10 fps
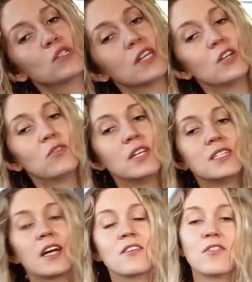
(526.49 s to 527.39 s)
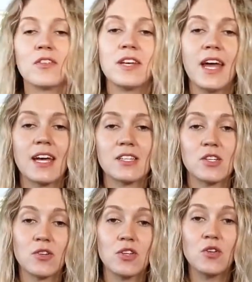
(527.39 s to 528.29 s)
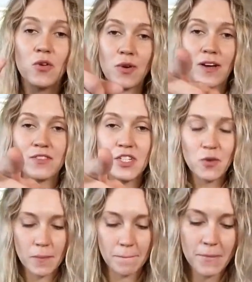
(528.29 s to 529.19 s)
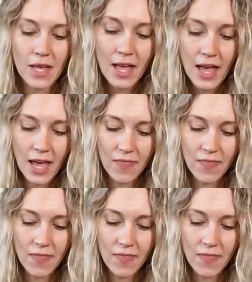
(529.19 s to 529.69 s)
you need done for the day so you don't have to do them. And